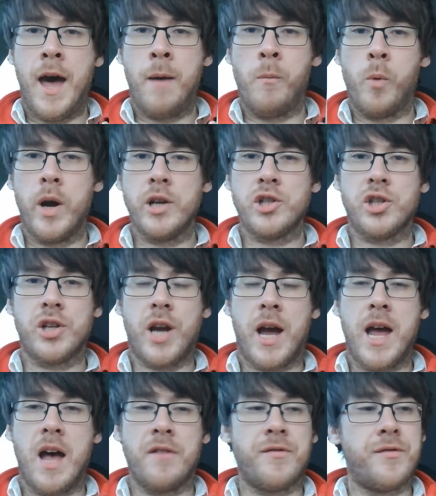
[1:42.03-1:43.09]
which I
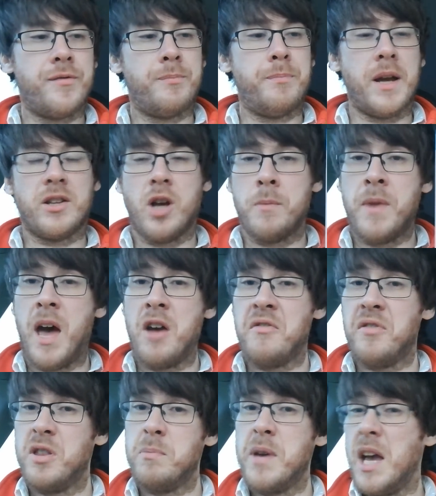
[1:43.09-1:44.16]
have picked up now
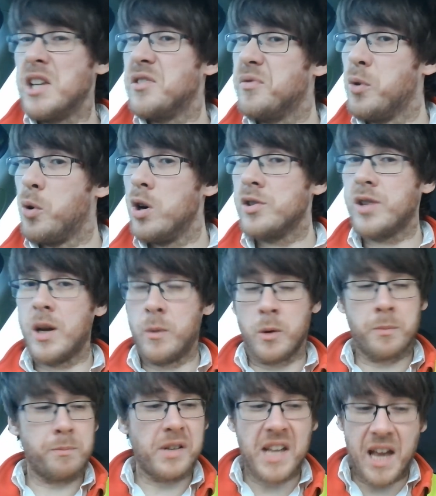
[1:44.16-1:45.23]
for the PS4. So I will
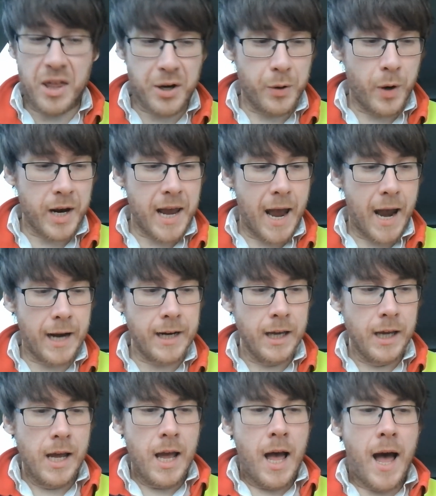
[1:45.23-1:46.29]
play it through again.
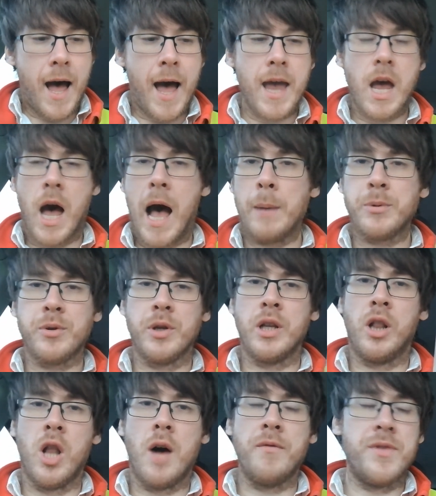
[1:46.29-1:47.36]
I absolutely
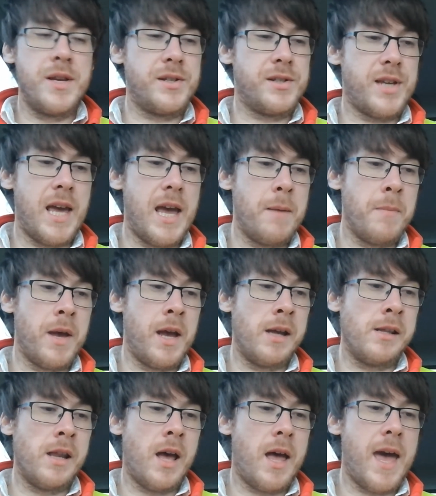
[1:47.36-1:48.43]
love this game,
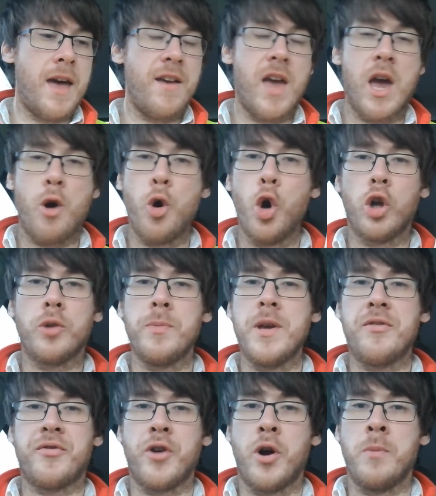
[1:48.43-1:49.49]
and it hooked me
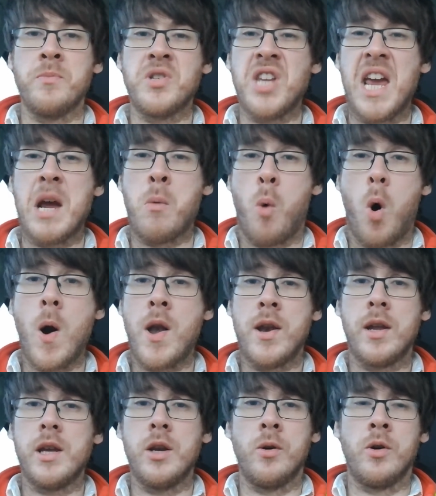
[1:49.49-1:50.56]
from day one.
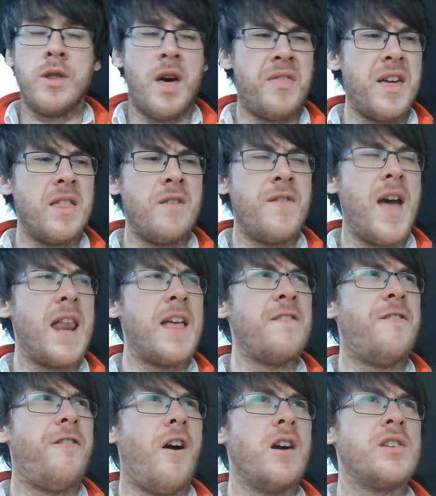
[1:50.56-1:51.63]
You know, I think the very
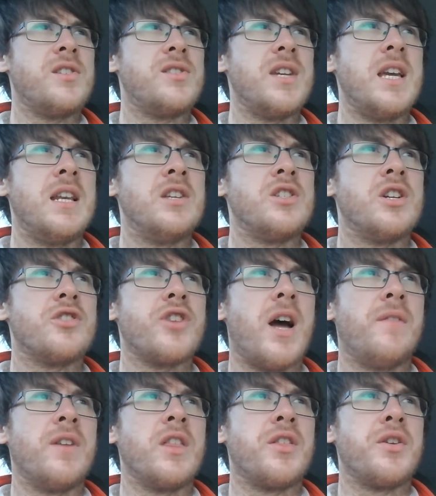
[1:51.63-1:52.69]
first scene is you're
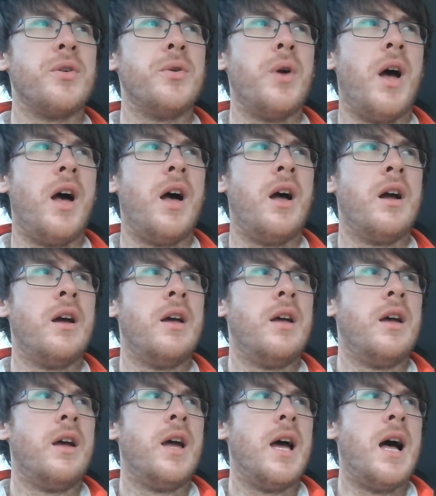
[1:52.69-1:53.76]
traveling through a
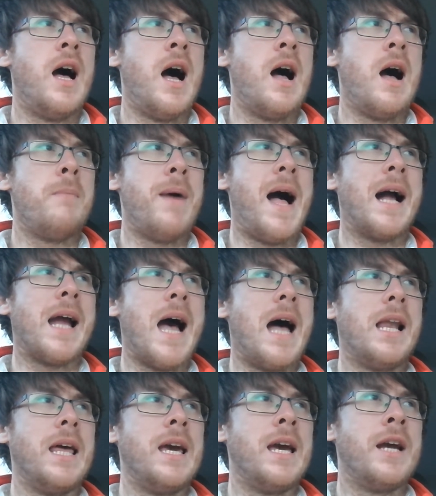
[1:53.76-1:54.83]
back
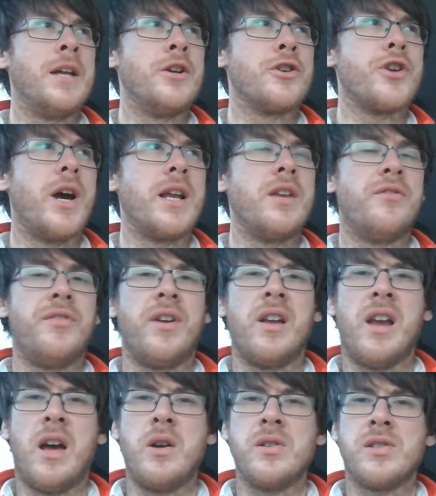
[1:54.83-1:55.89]
alley and you're trying to figure
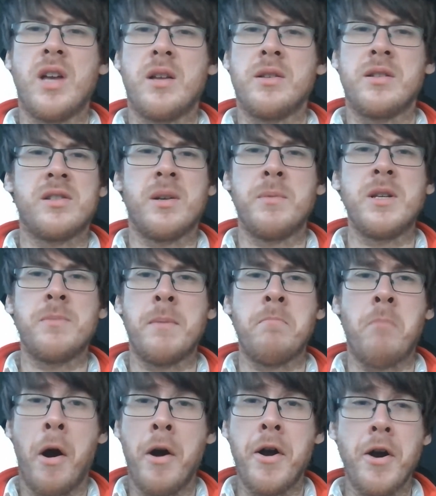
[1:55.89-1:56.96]
out somebody's been
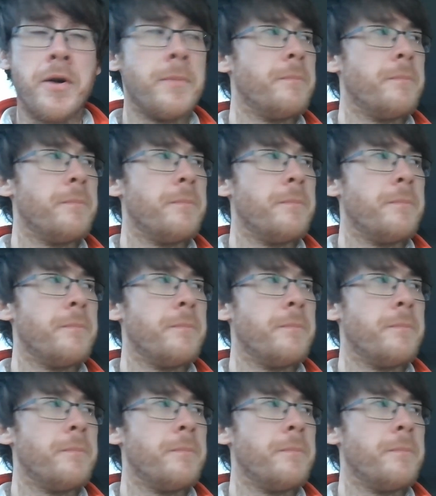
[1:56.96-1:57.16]
murdered,